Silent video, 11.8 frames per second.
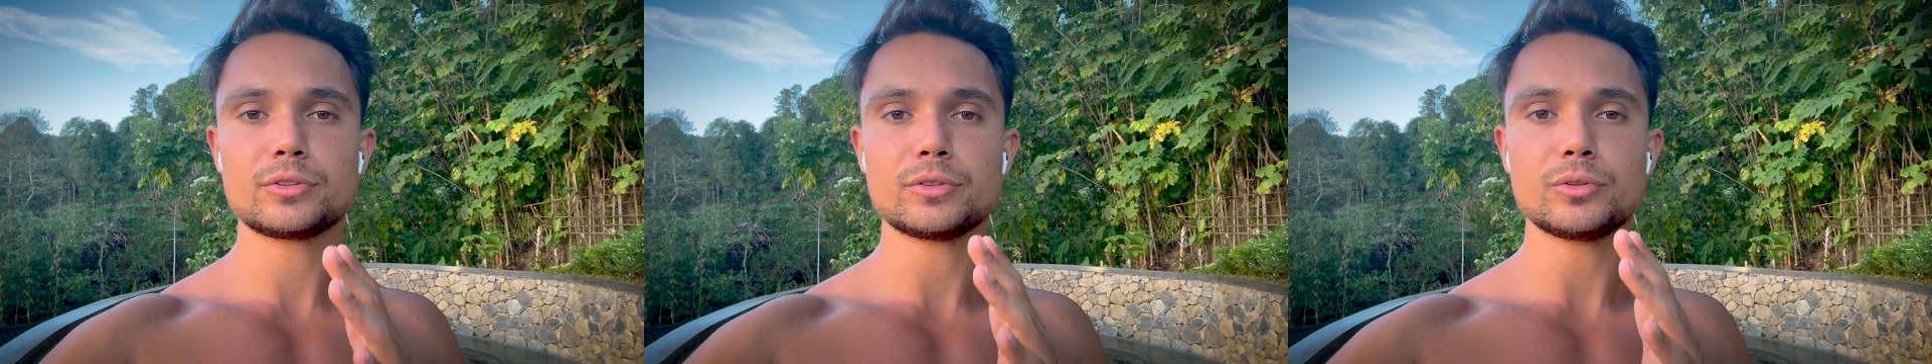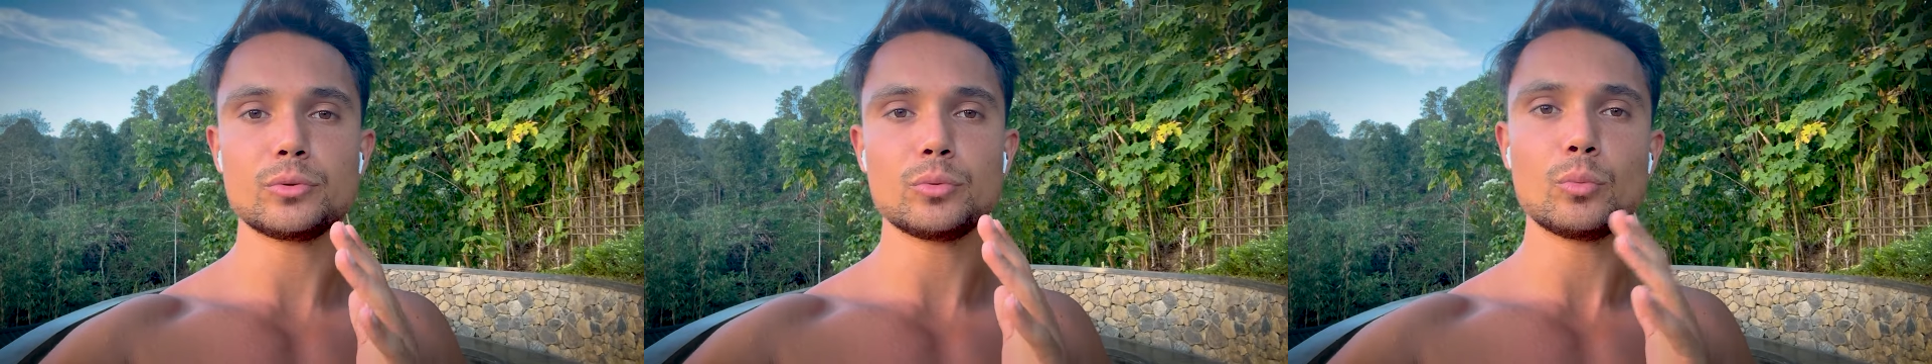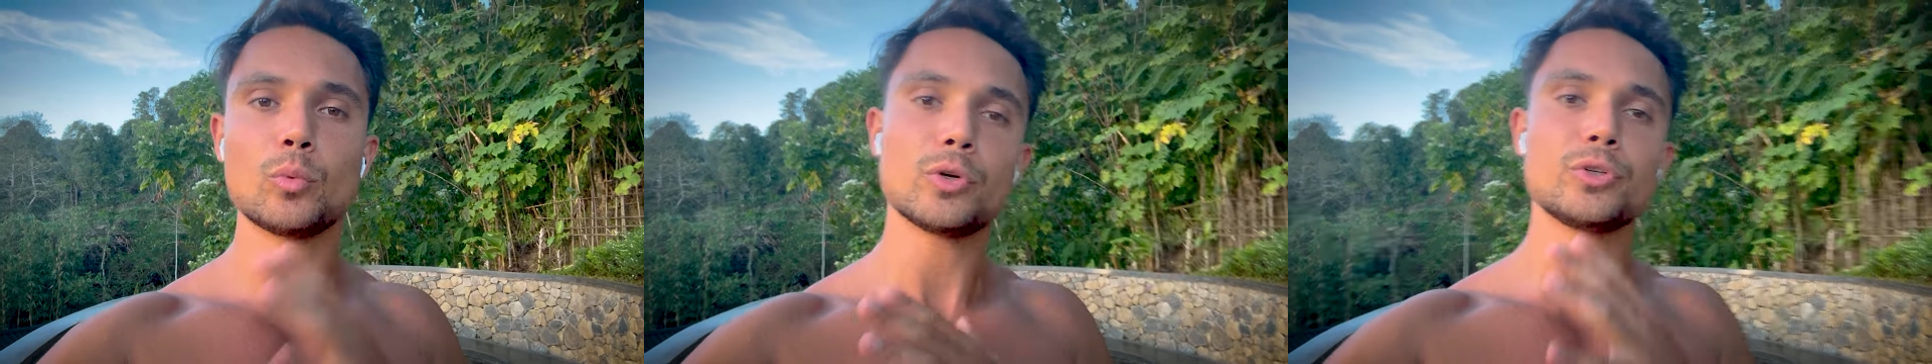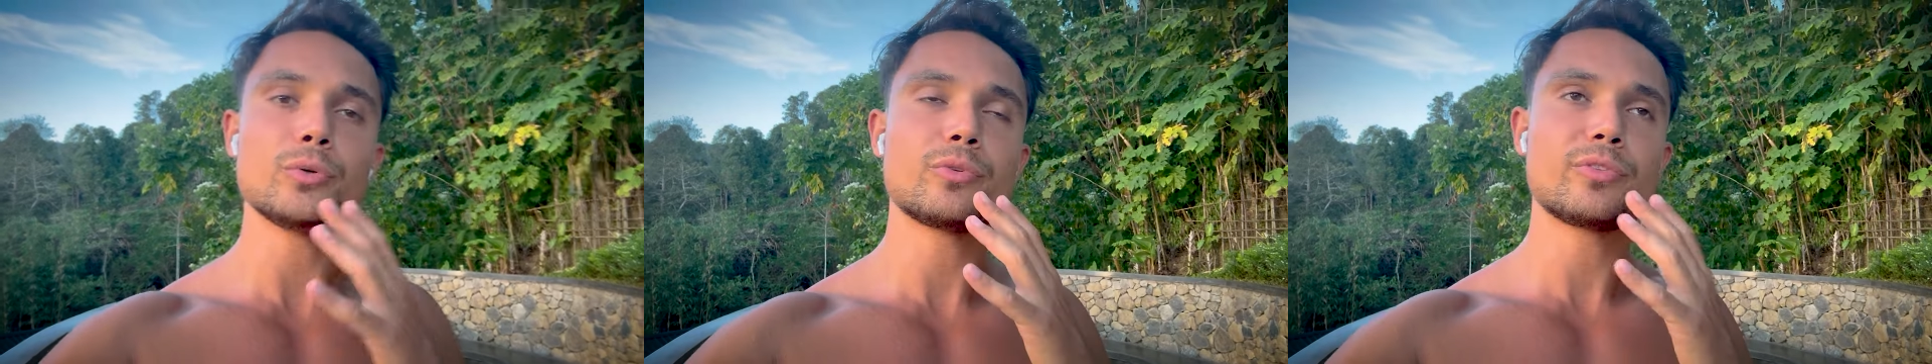to what
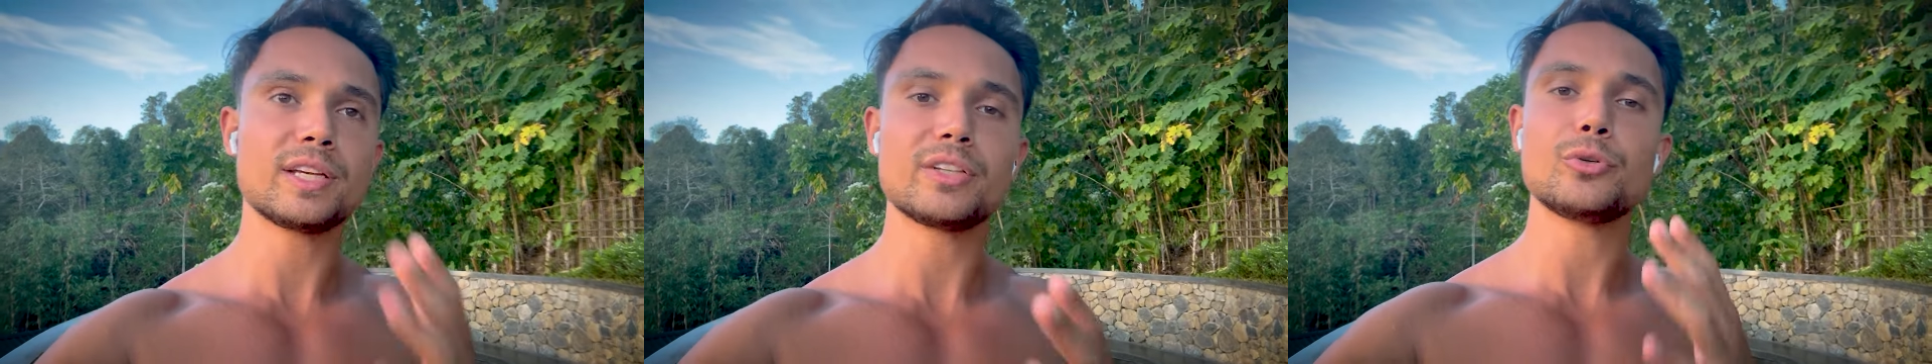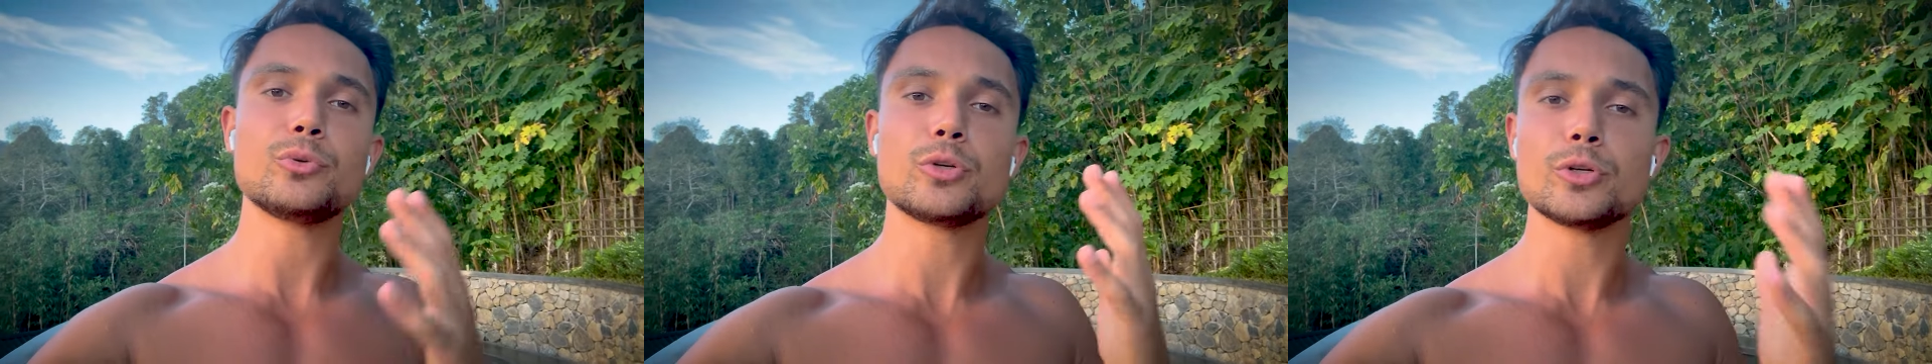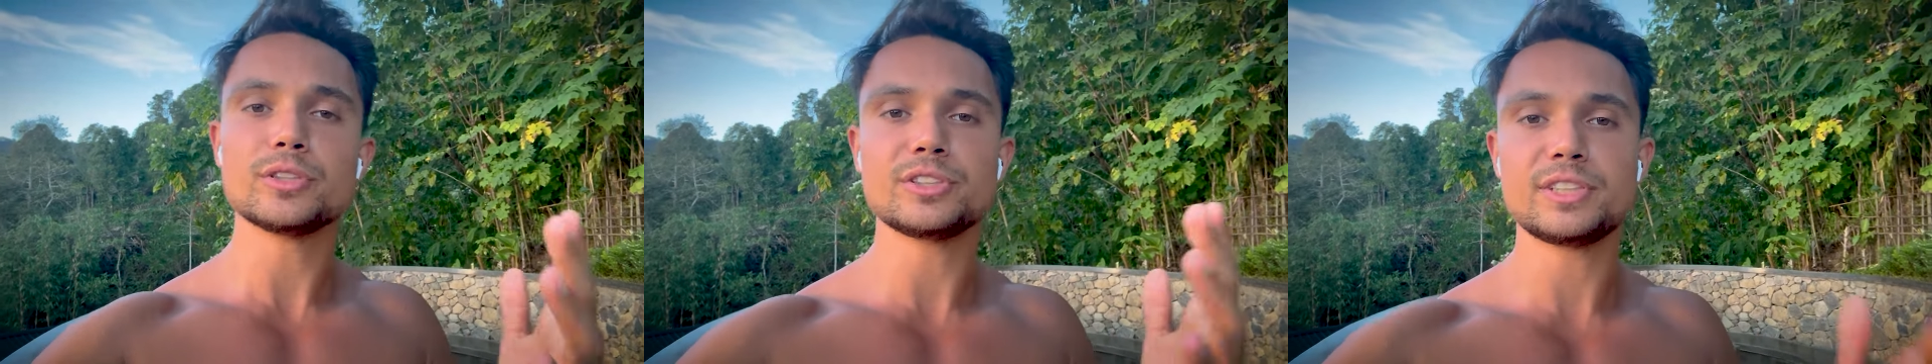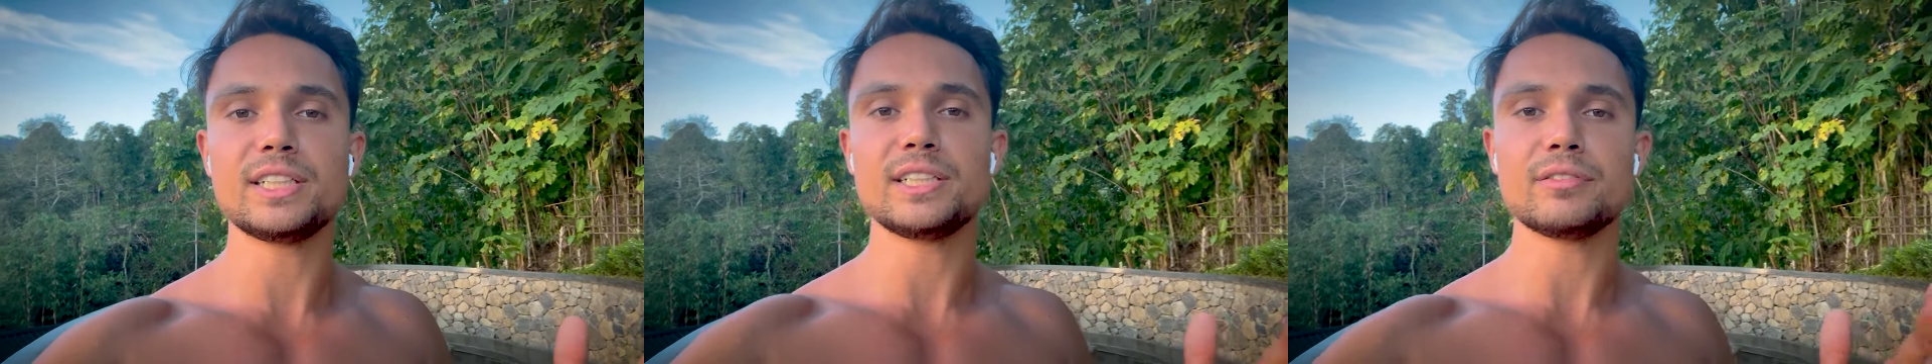you think you could
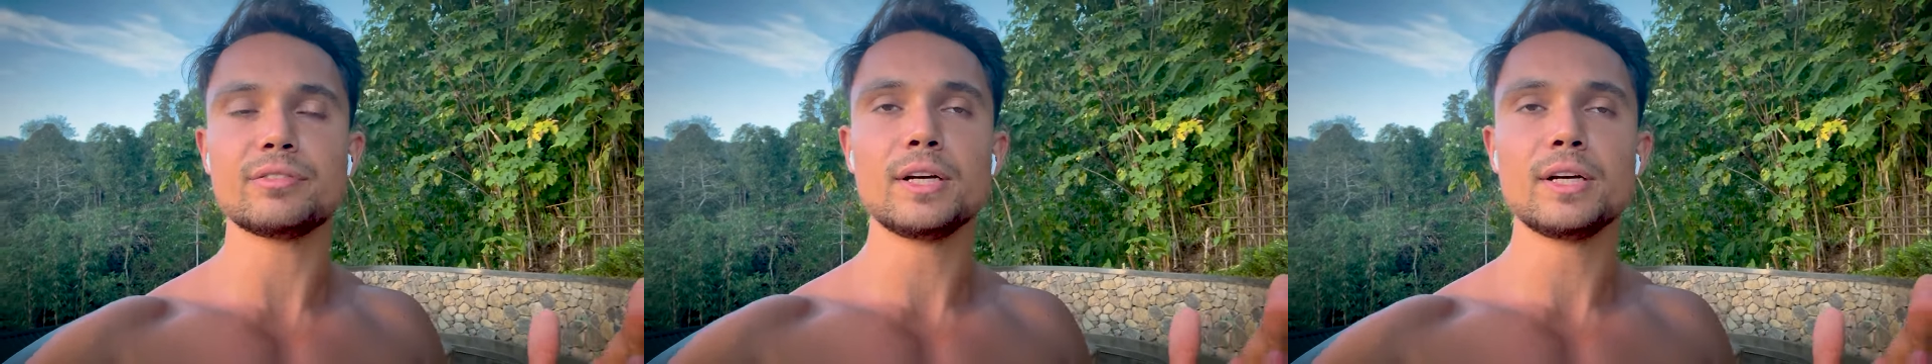achieve